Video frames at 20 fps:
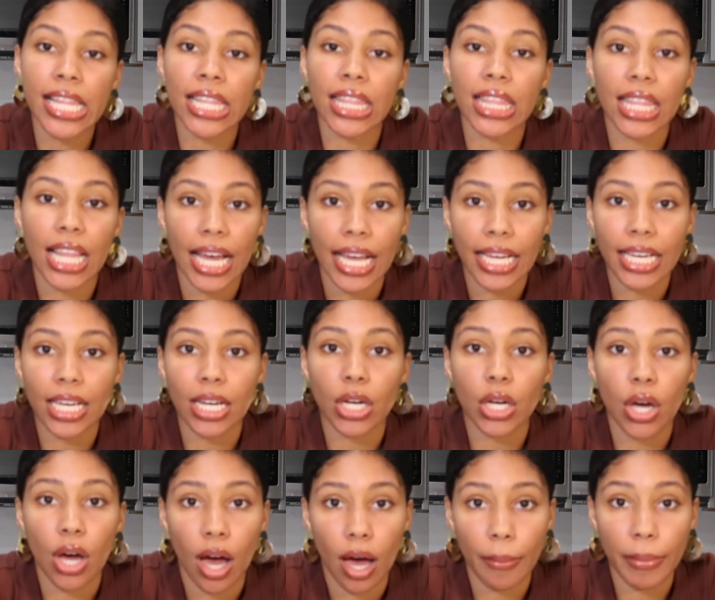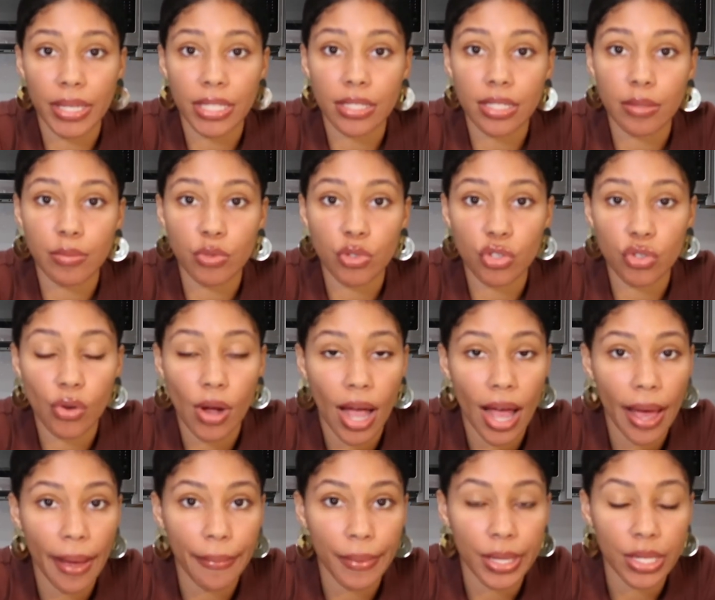Like, comment,
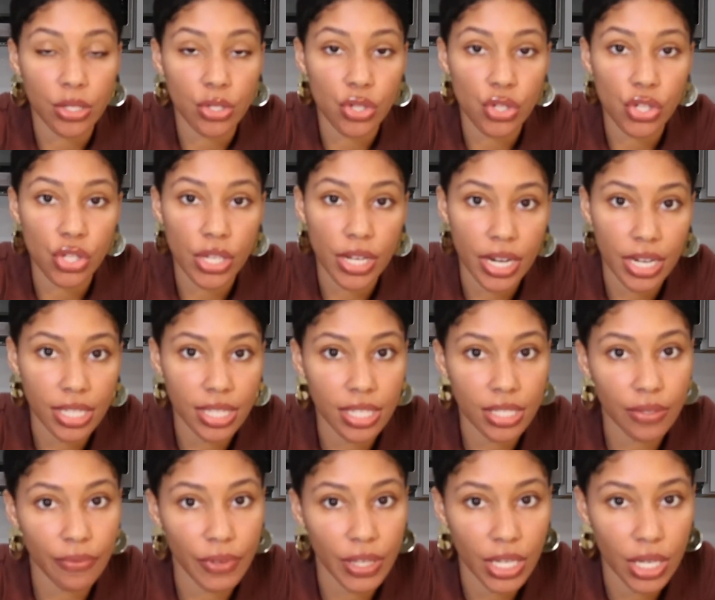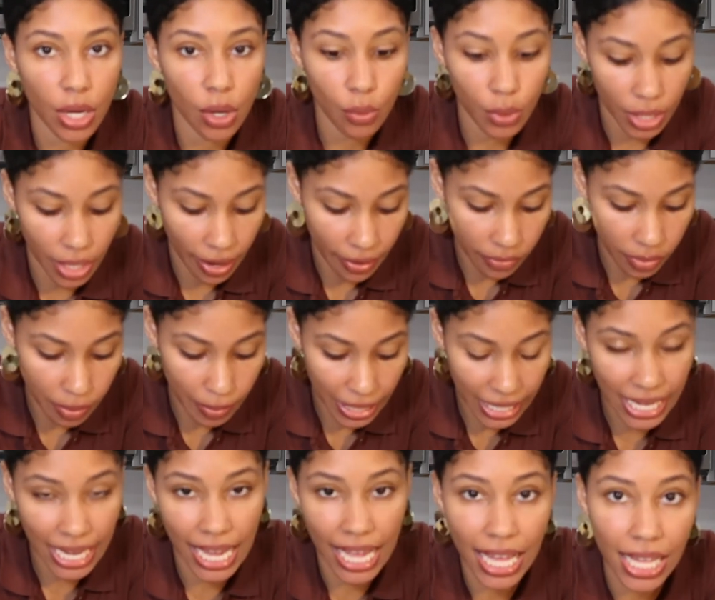subscribe, and share this video with
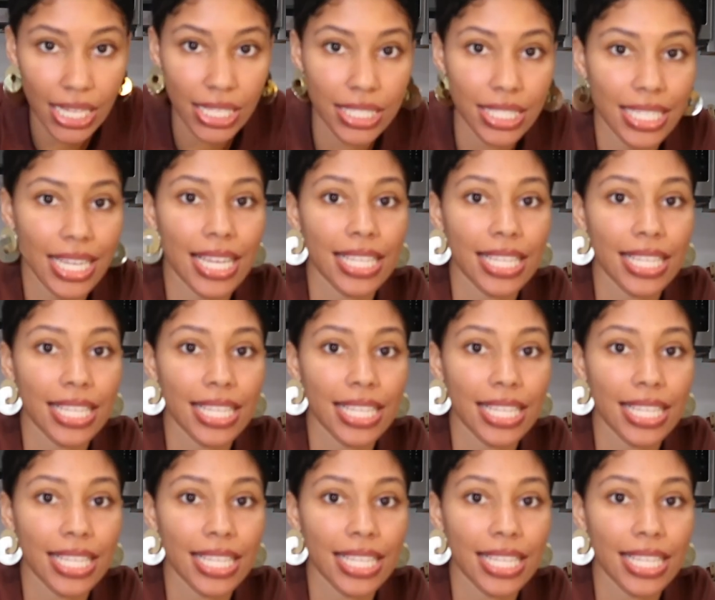everybody else,